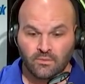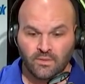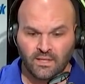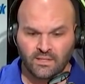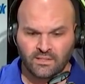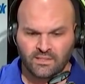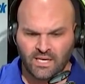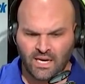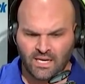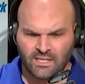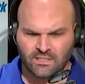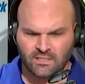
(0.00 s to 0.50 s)

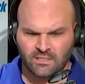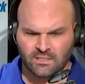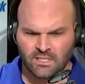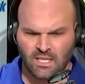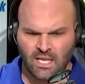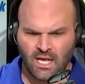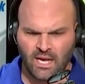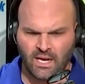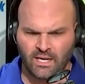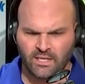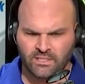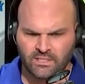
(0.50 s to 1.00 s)
Then Texans,
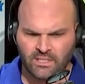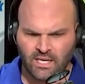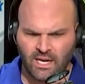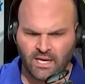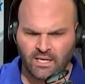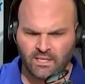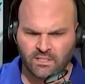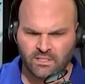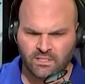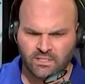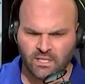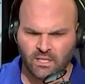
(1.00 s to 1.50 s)
Lions,
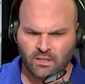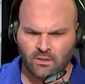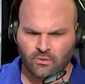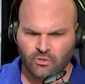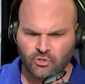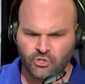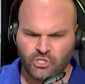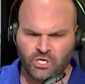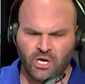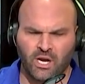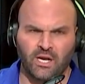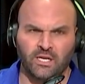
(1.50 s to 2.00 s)
Titans,
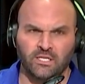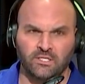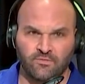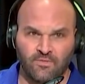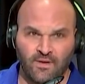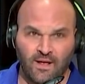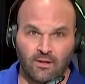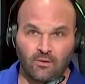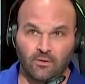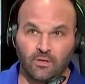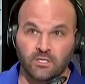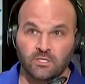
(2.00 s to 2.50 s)
Steelers, Giants,
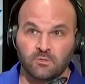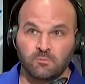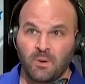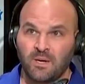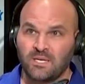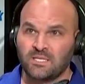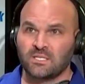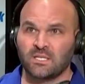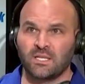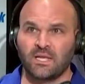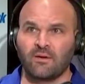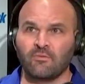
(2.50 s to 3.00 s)
Falcons.
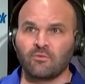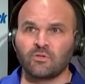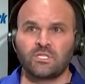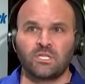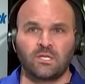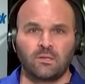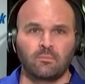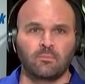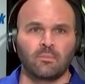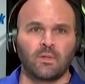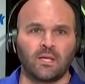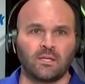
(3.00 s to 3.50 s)
Basically every
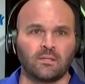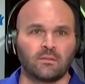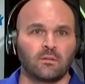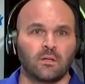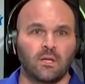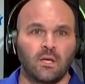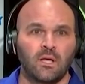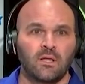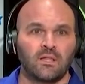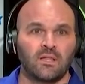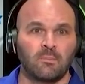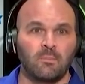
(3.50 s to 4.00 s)
team that
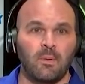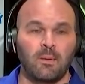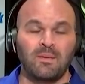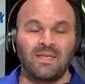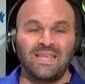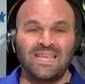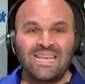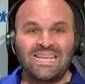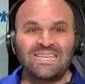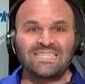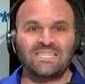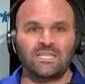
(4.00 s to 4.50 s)

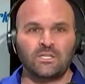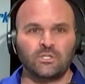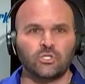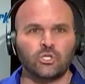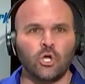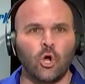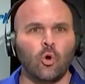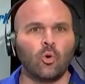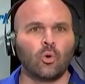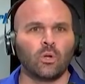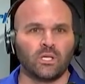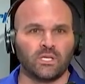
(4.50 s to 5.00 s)
maybe isn't
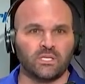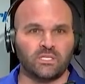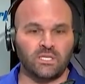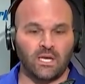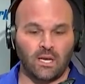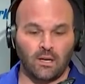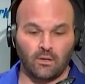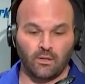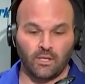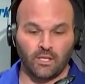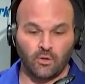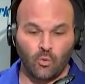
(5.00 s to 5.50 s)
totally
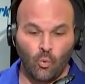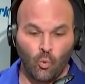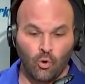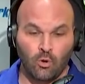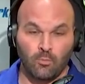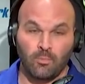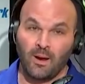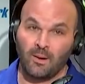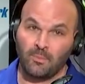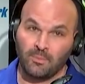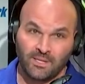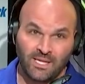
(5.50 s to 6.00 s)
settled at
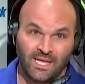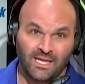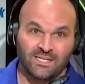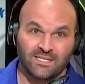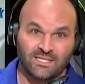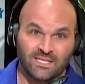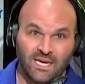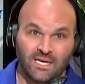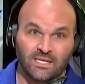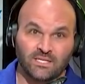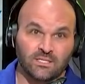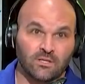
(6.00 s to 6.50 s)
quarterback, but they
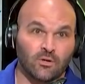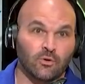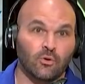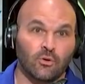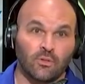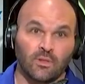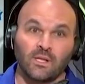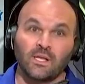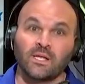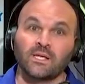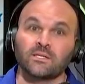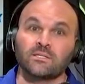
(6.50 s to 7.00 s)
had Saints
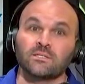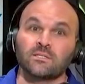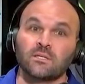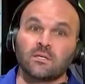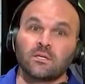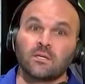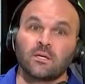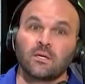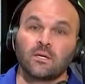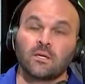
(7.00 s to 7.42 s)
third on the list.